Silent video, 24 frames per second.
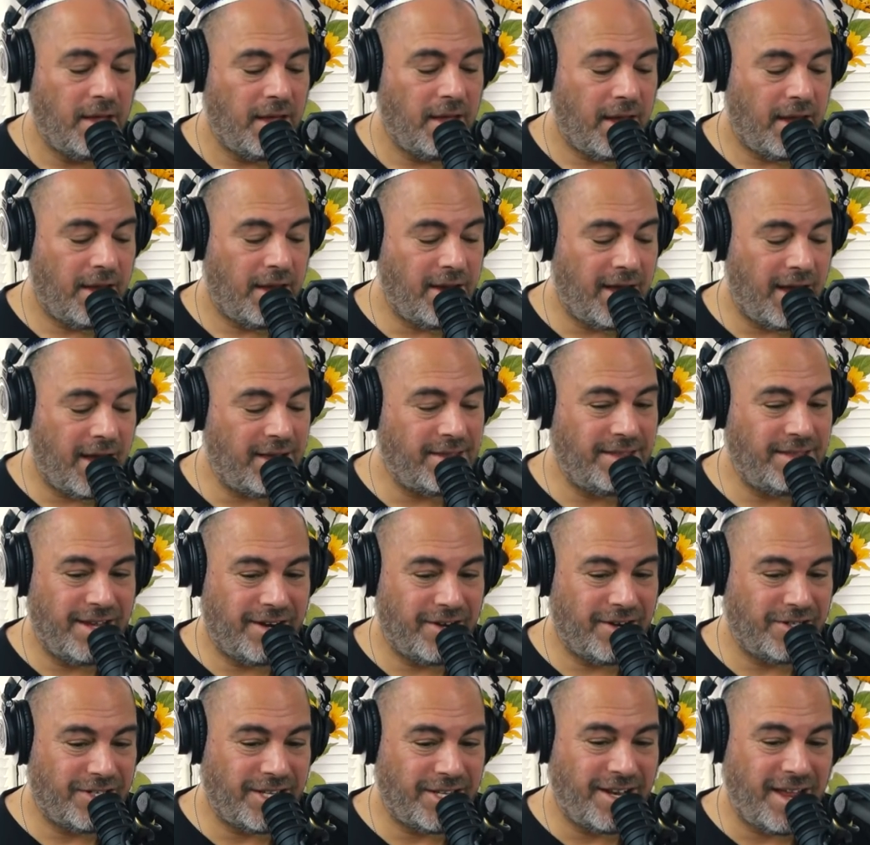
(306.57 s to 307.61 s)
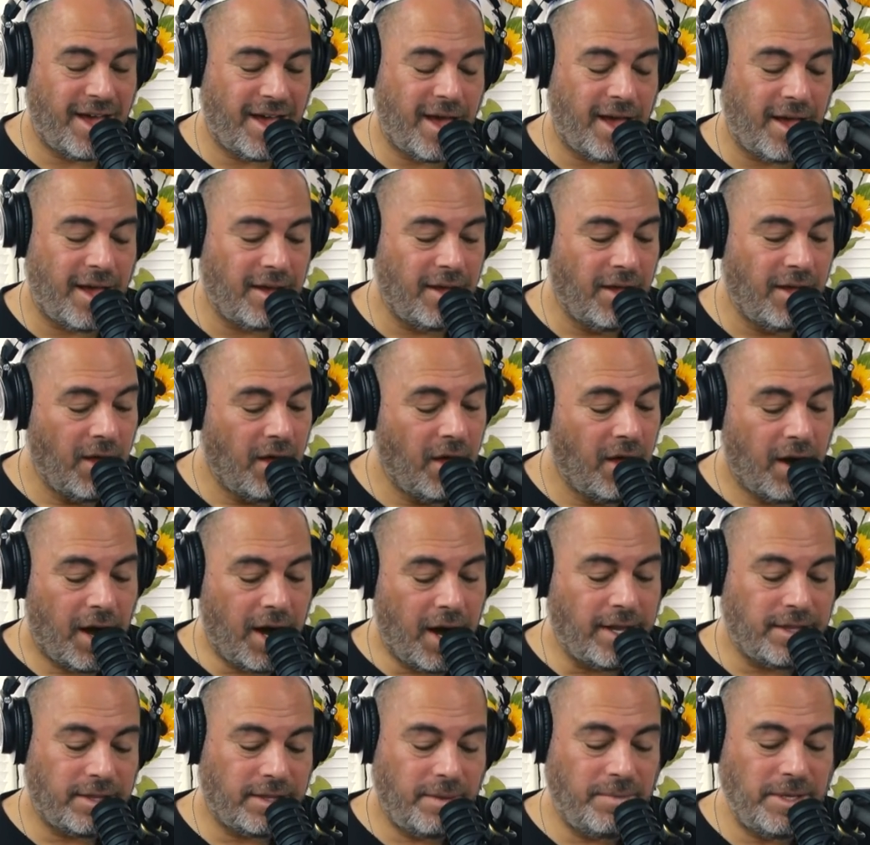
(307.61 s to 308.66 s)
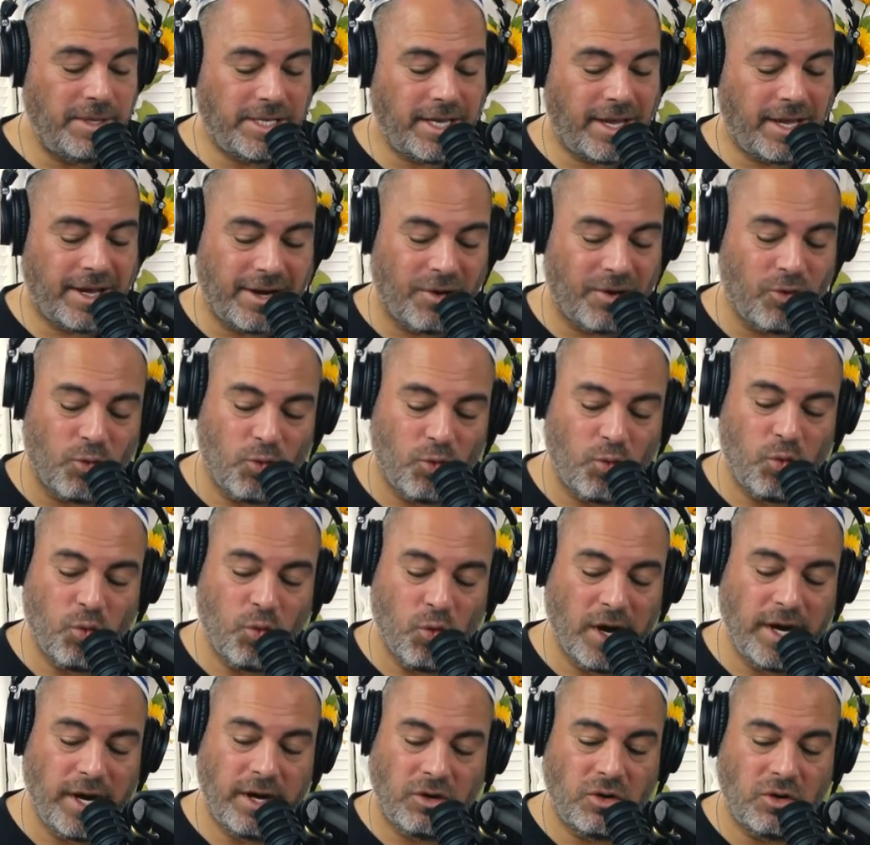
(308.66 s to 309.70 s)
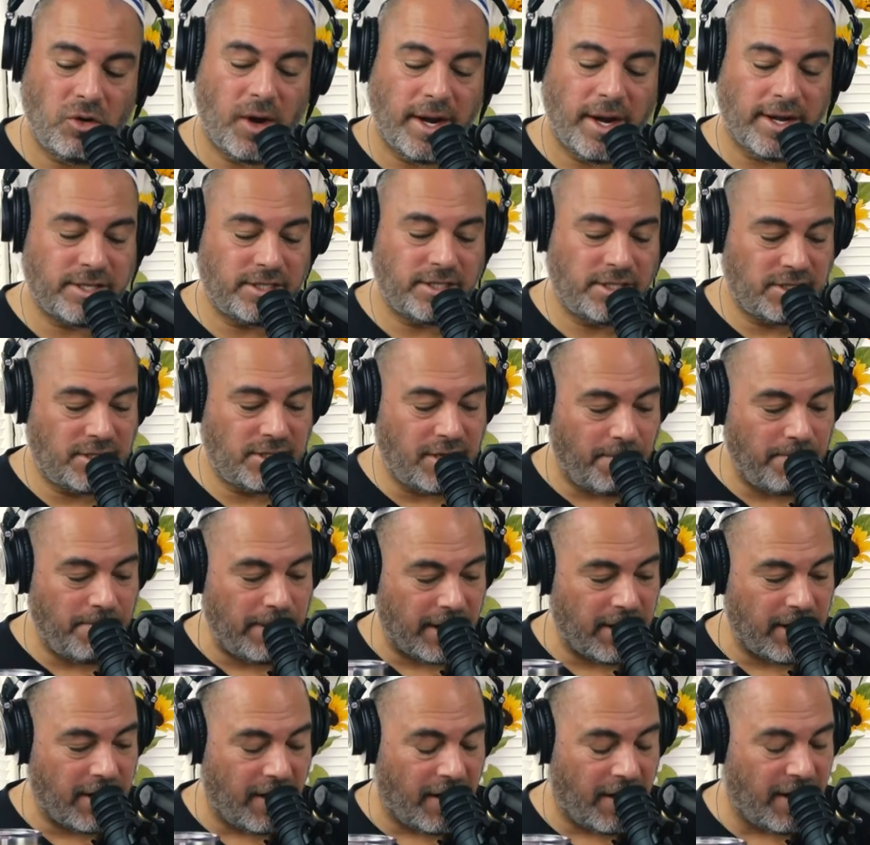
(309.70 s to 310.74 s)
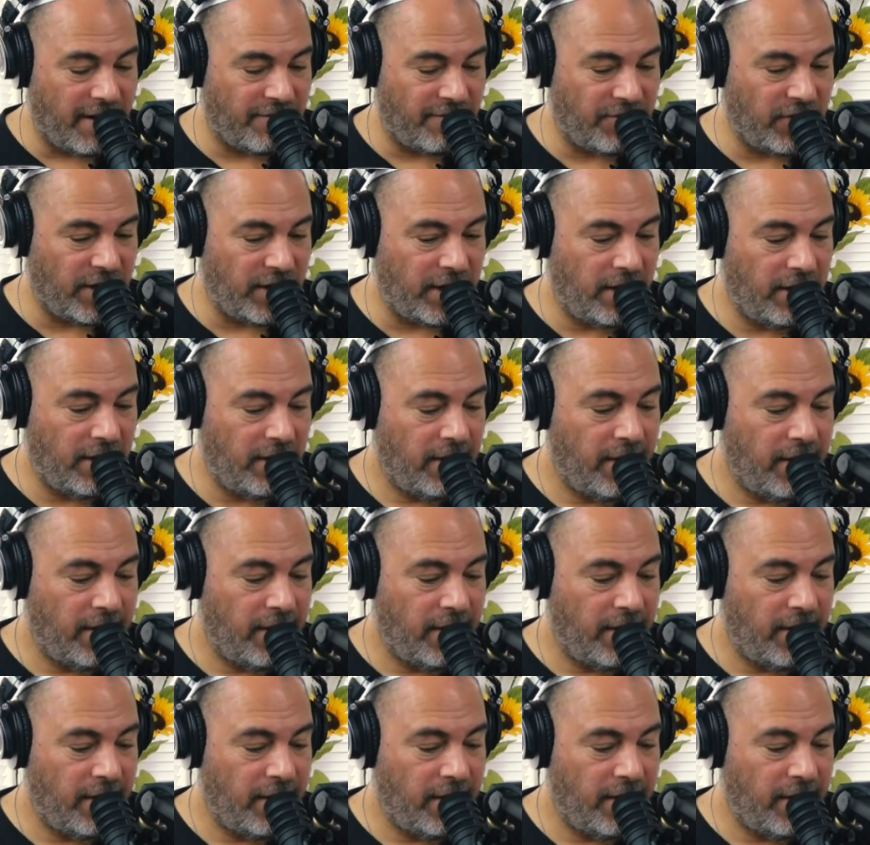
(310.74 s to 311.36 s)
and head there today. All right, let me take a real quick sip of coffee.